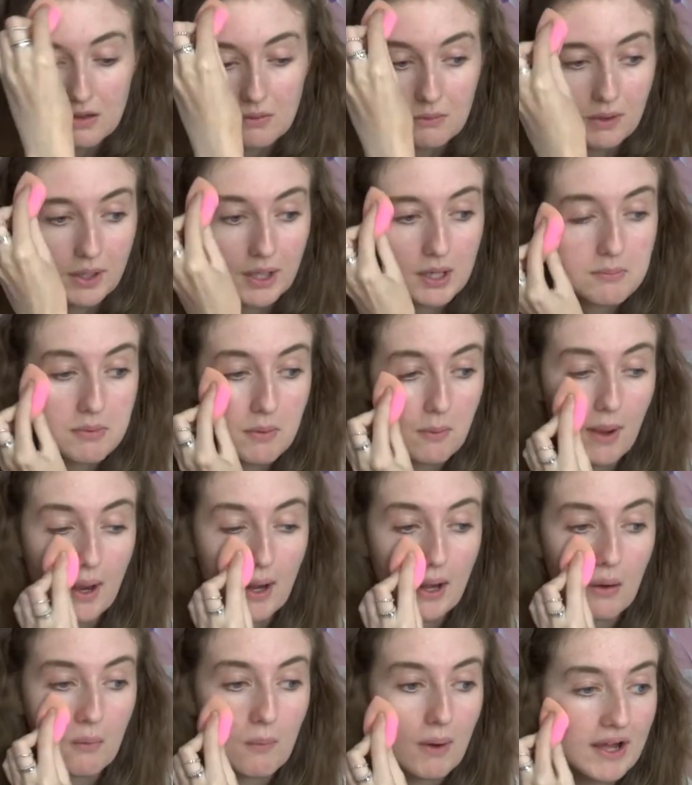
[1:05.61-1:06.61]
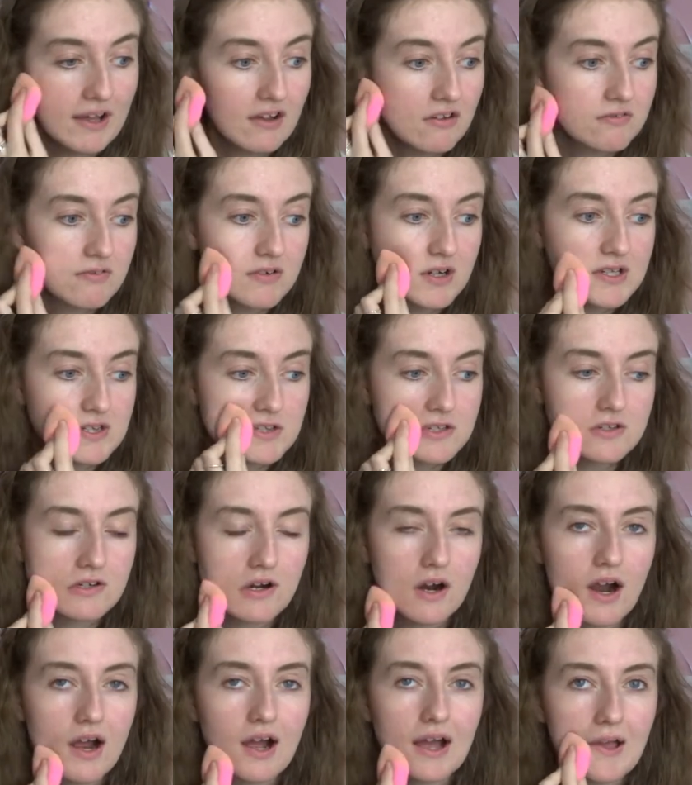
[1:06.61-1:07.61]
we're going to be waiting a while for it to
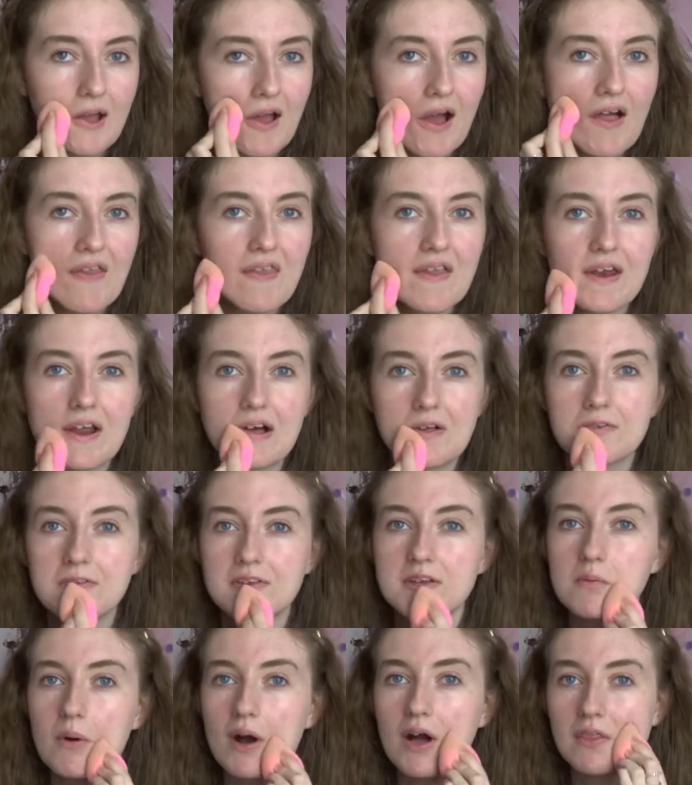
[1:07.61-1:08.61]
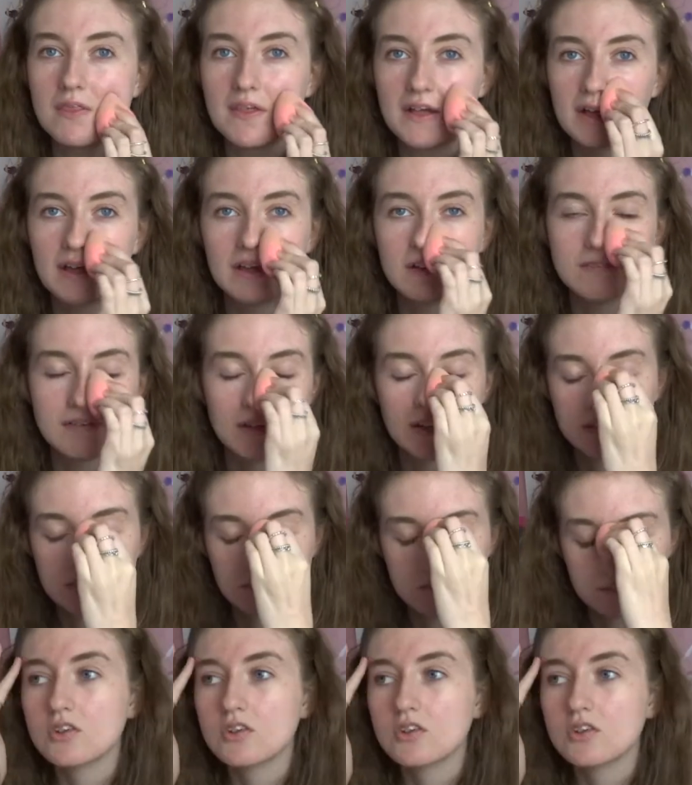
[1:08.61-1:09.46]
dry and then I'll see what I think of it.